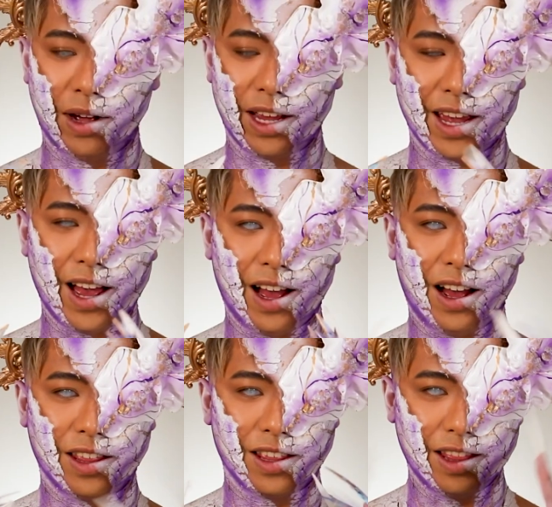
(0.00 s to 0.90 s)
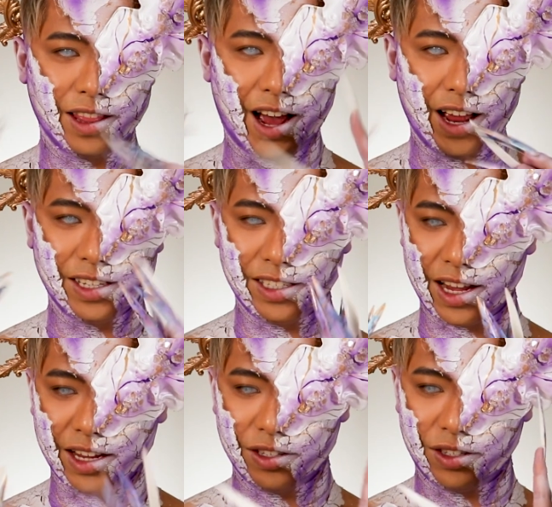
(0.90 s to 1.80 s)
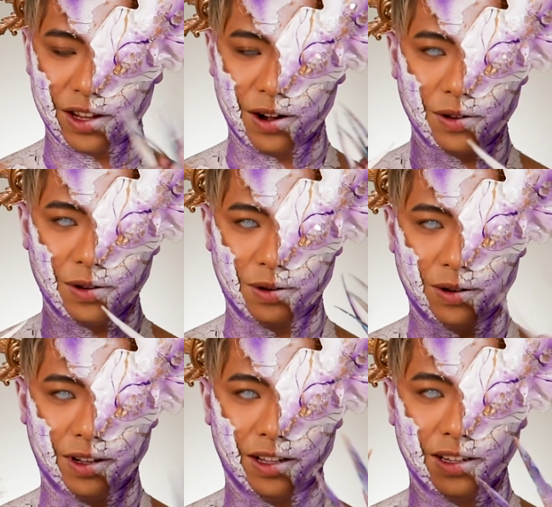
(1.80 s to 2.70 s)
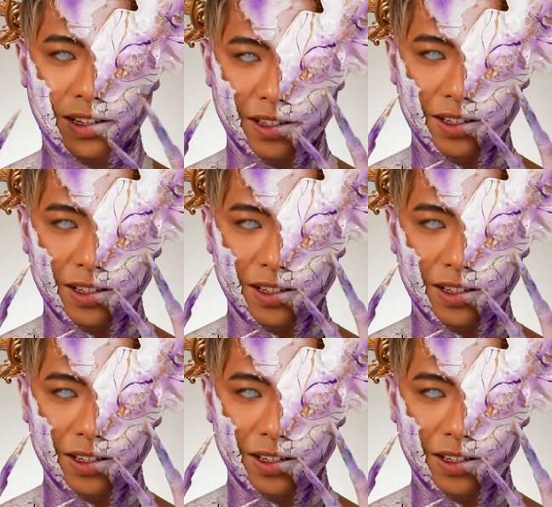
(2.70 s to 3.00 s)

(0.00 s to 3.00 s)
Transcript: But yeah, other than that, it's like so cool